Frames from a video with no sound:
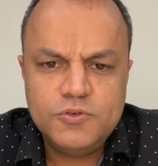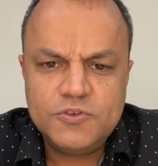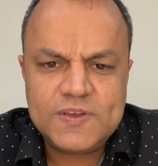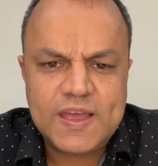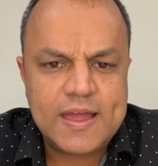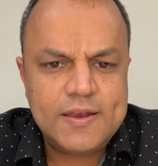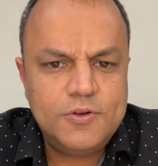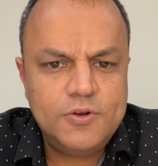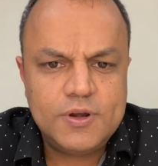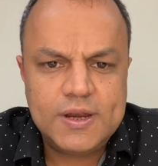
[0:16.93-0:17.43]

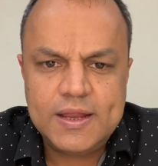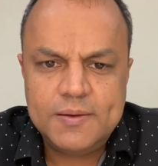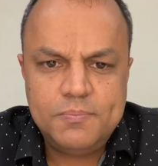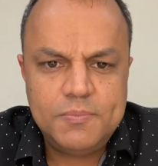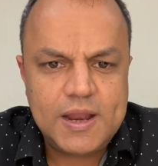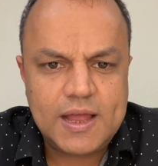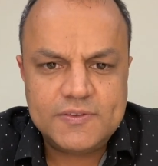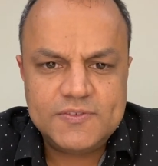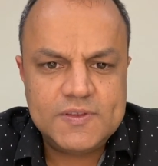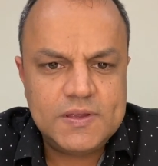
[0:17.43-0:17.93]
Scan your
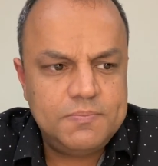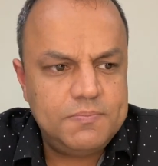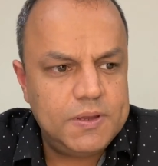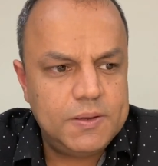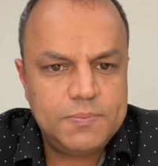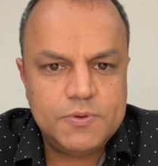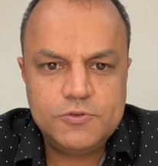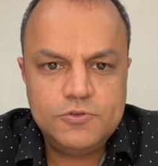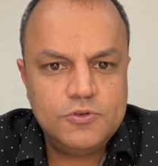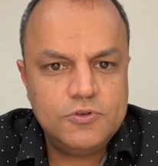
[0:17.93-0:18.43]
last 10
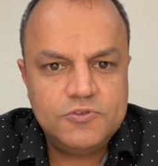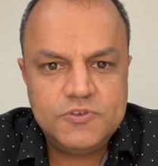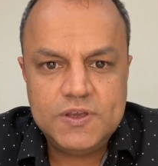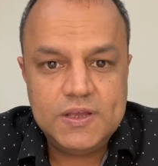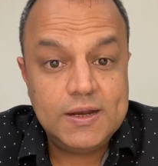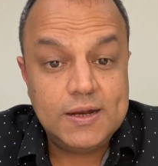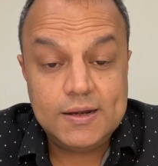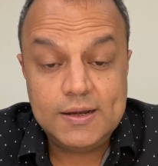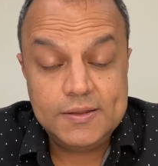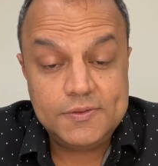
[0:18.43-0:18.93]
papers, you'll see it
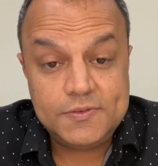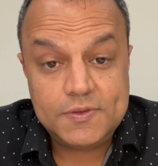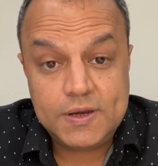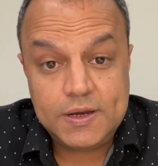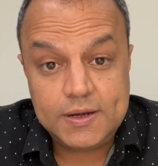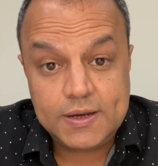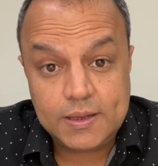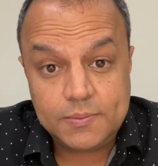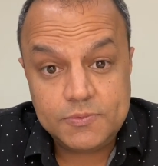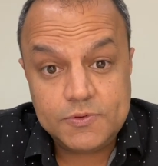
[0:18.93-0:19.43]
at least 3
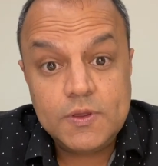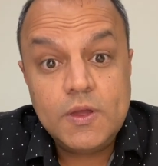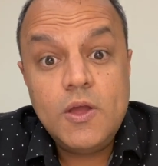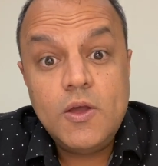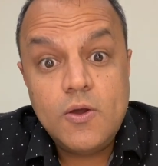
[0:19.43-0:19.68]
times.